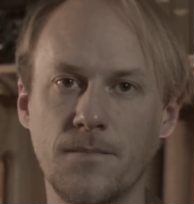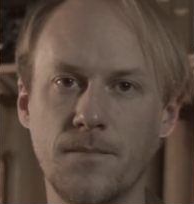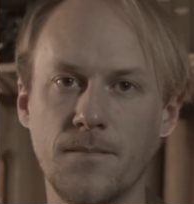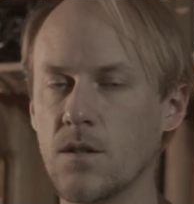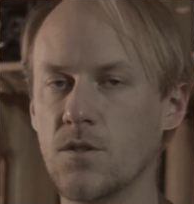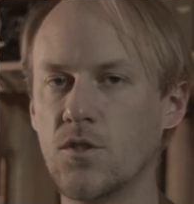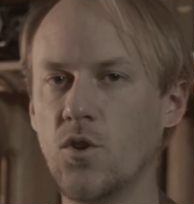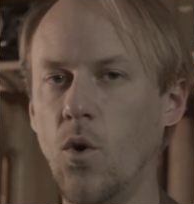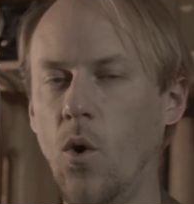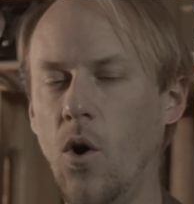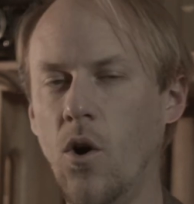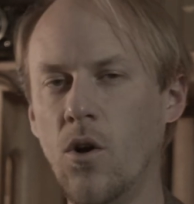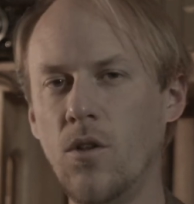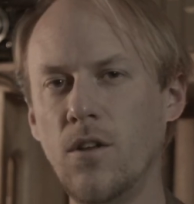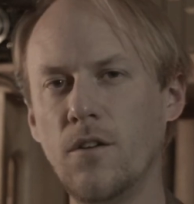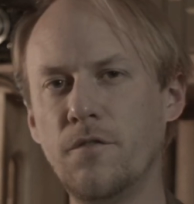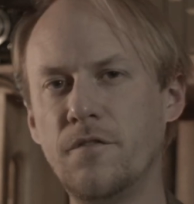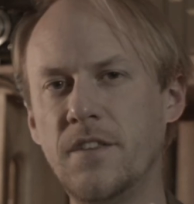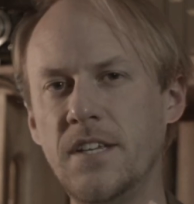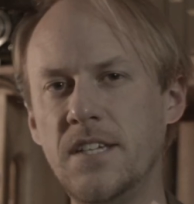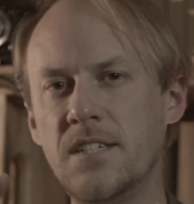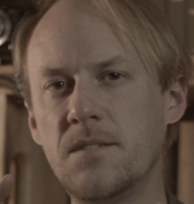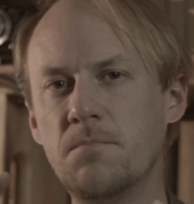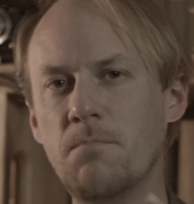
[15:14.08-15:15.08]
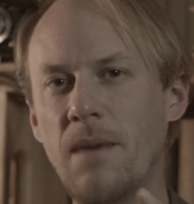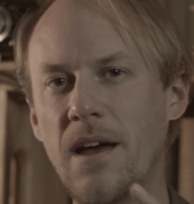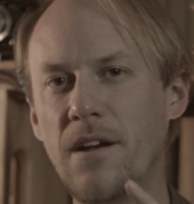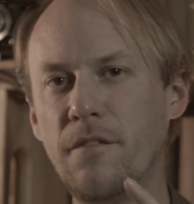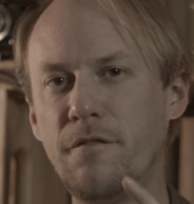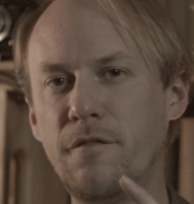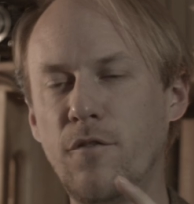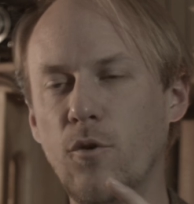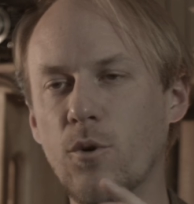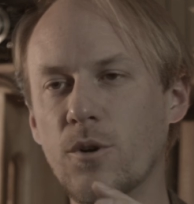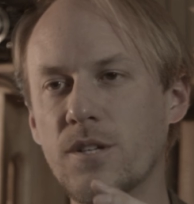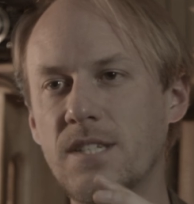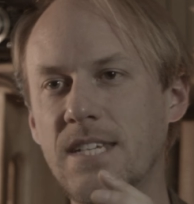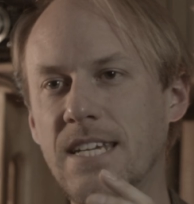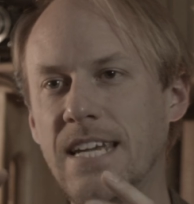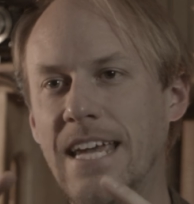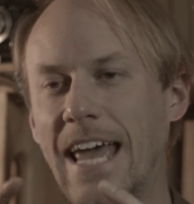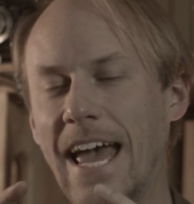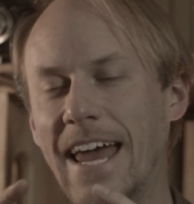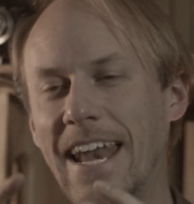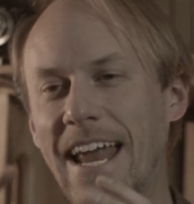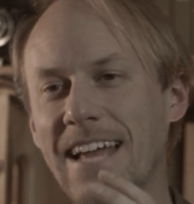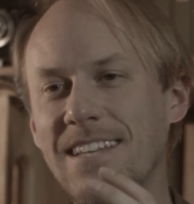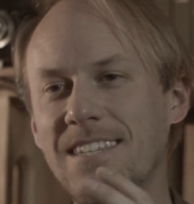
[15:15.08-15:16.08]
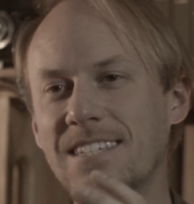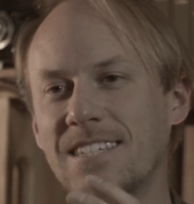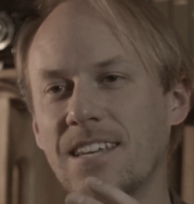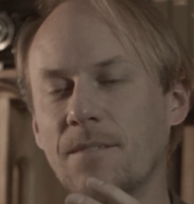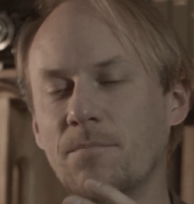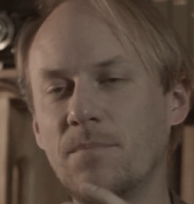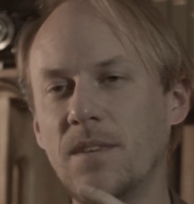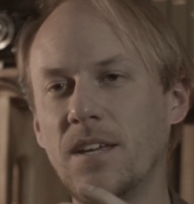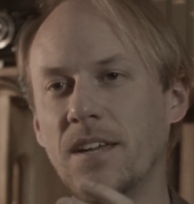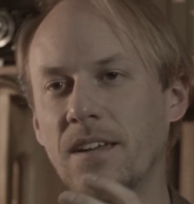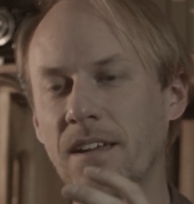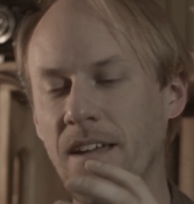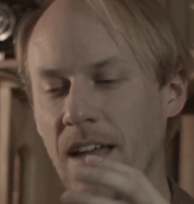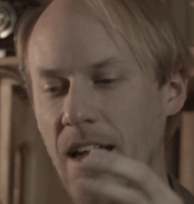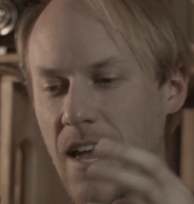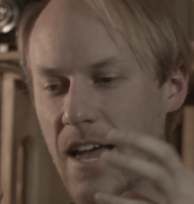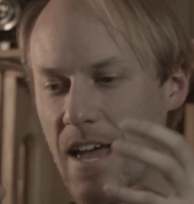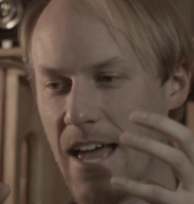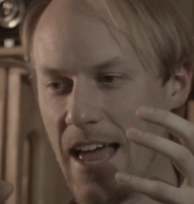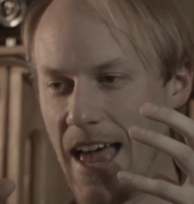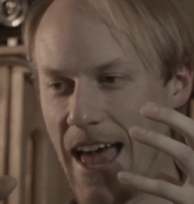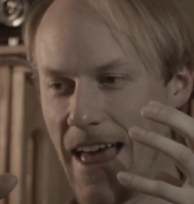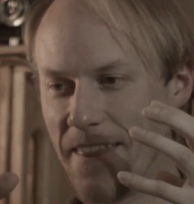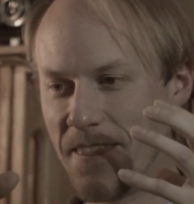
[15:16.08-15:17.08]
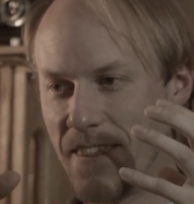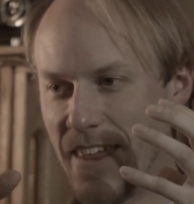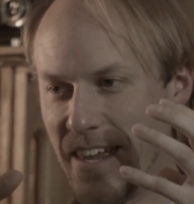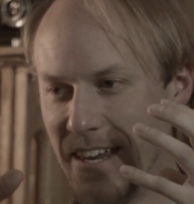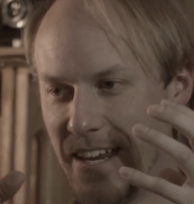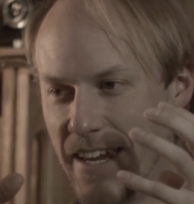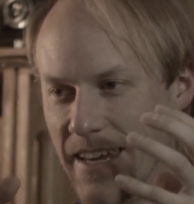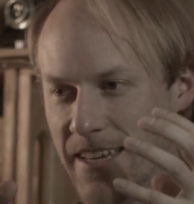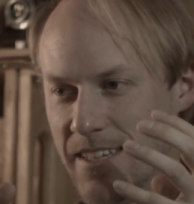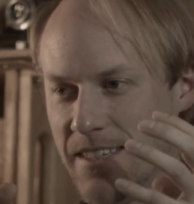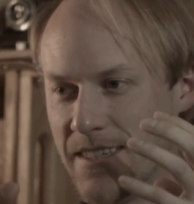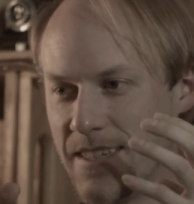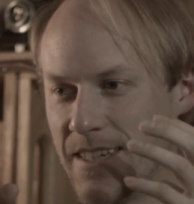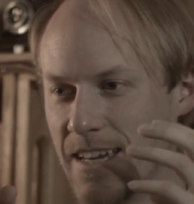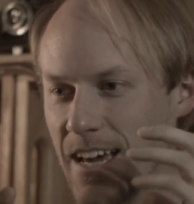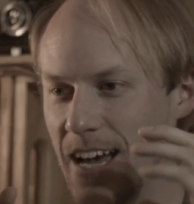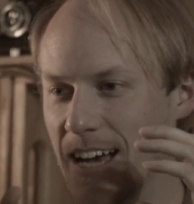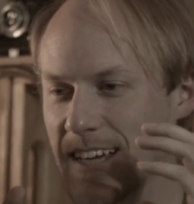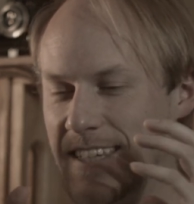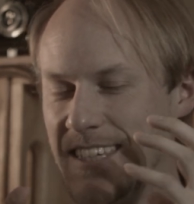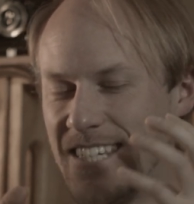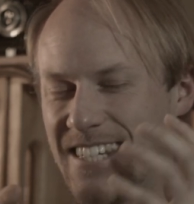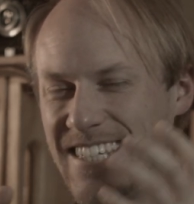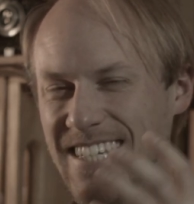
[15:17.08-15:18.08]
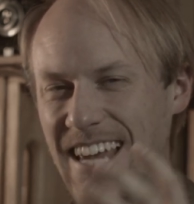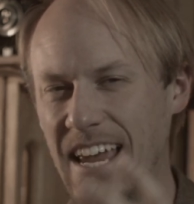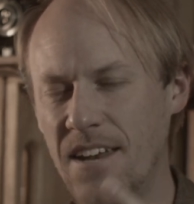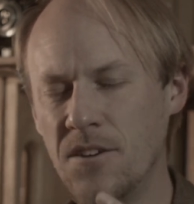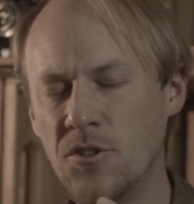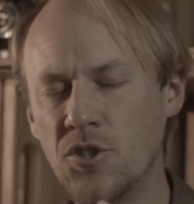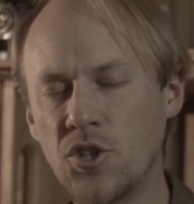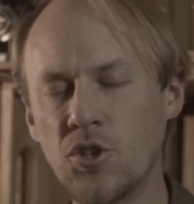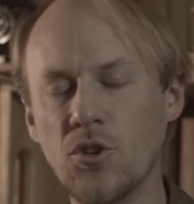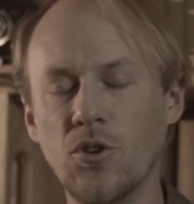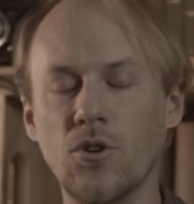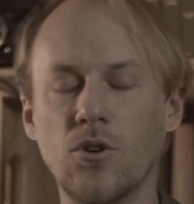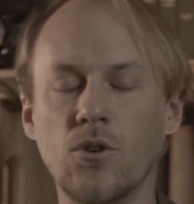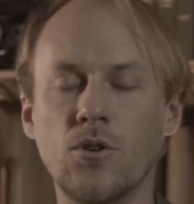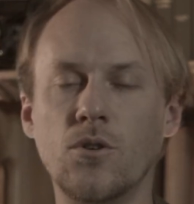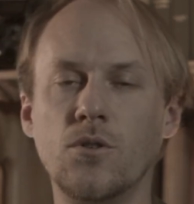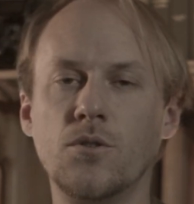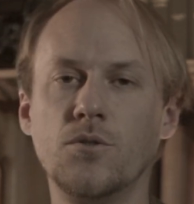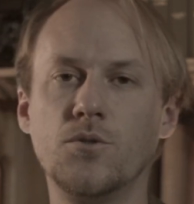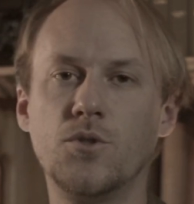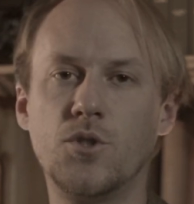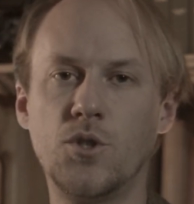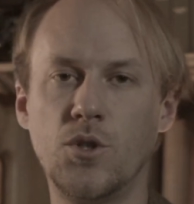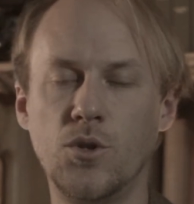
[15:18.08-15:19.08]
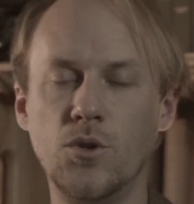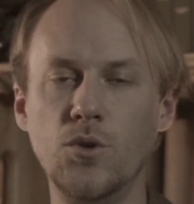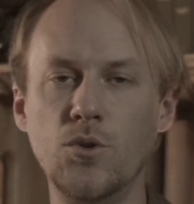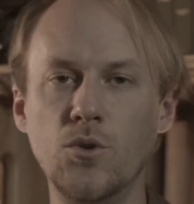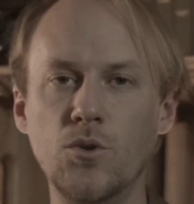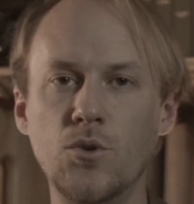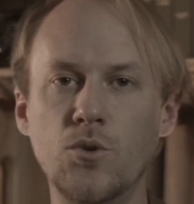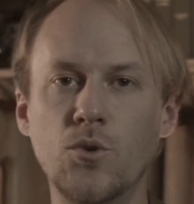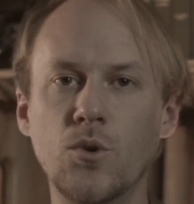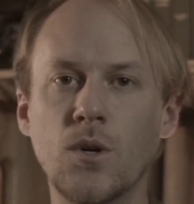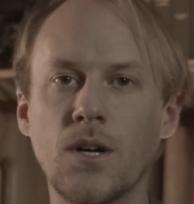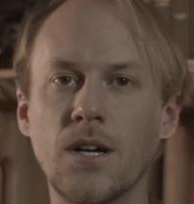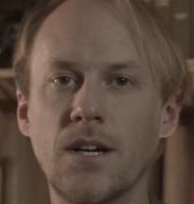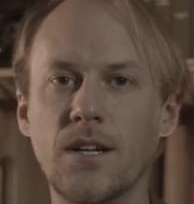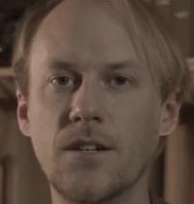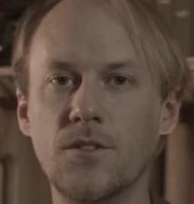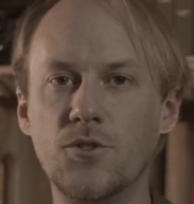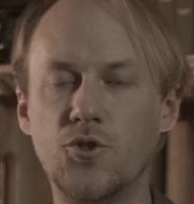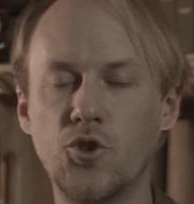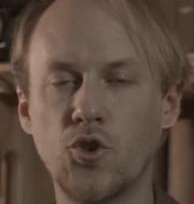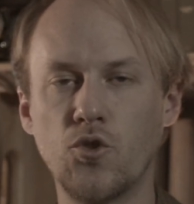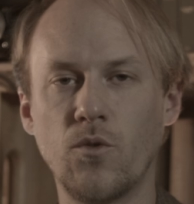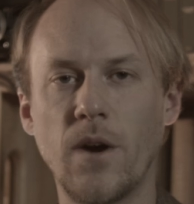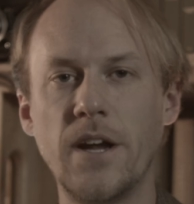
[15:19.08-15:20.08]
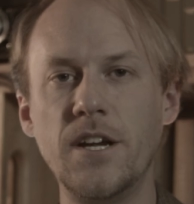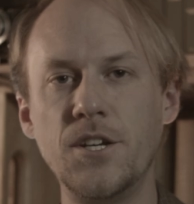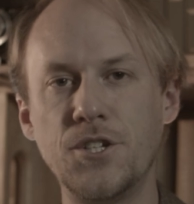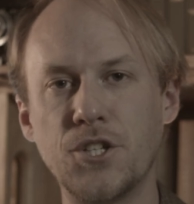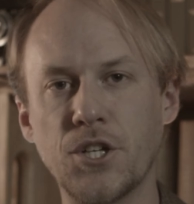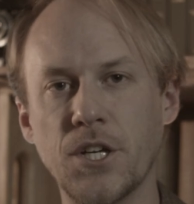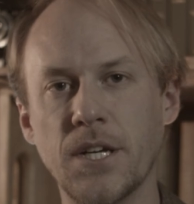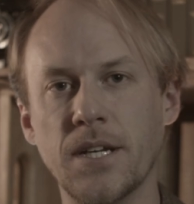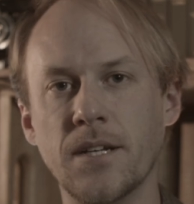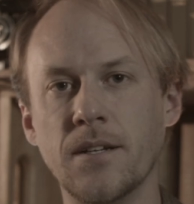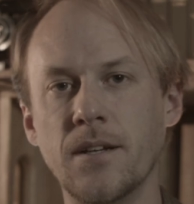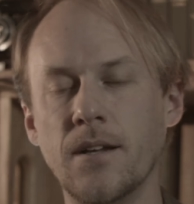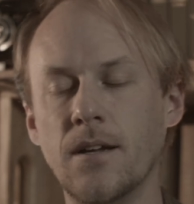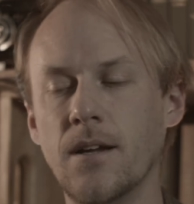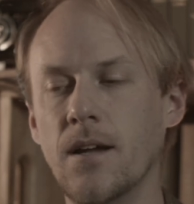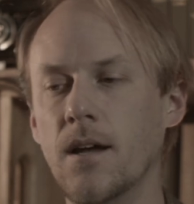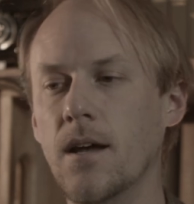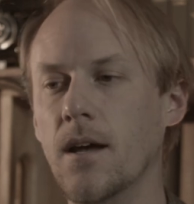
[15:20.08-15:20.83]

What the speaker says: So all of these metaphors get at something that is essential to duration,